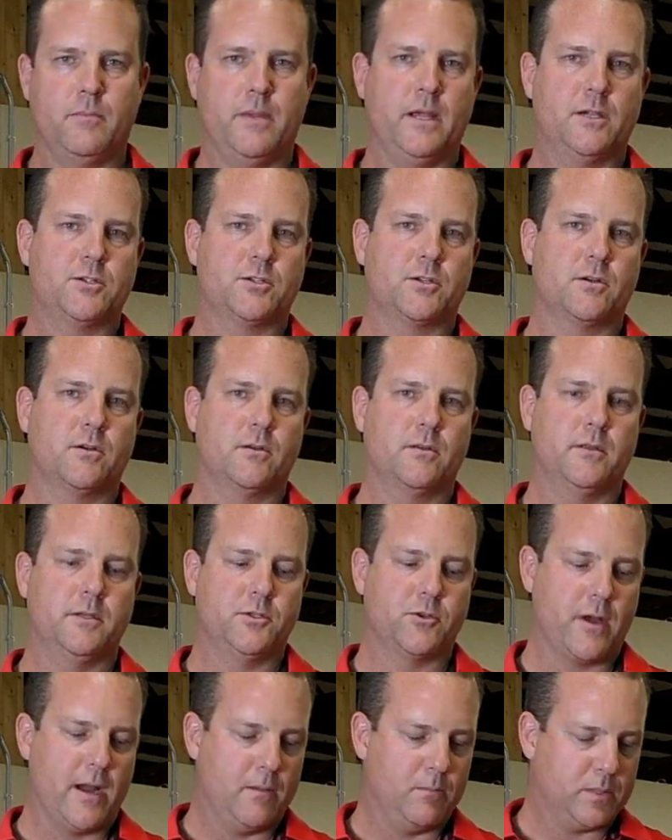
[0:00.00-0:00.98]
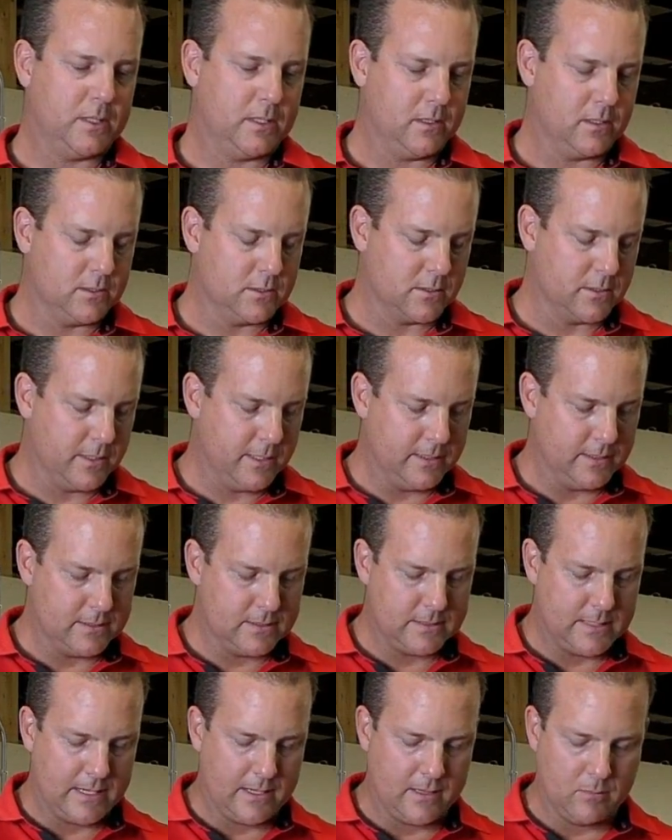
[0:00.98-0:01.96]
Make sure the drain plugs are in
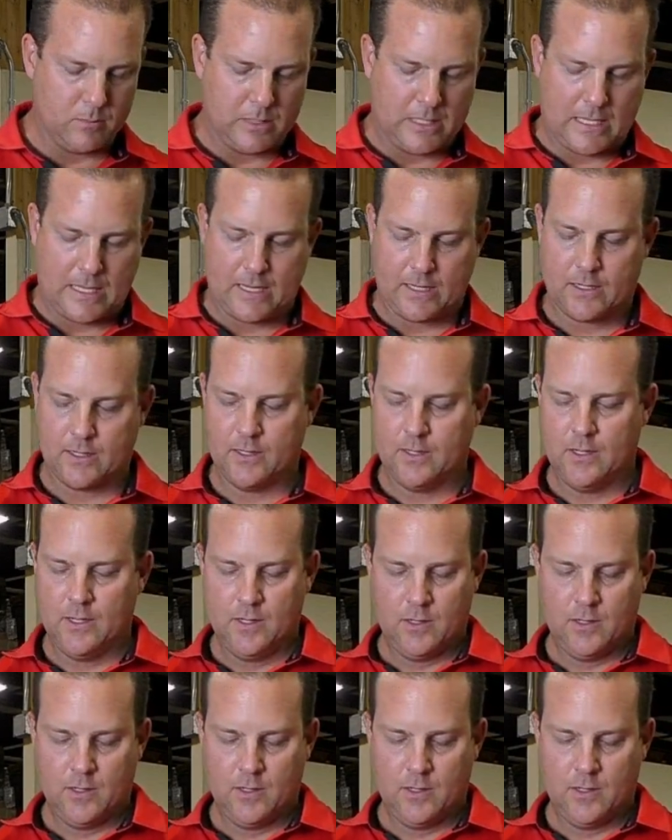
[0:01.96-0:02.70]
the side of the block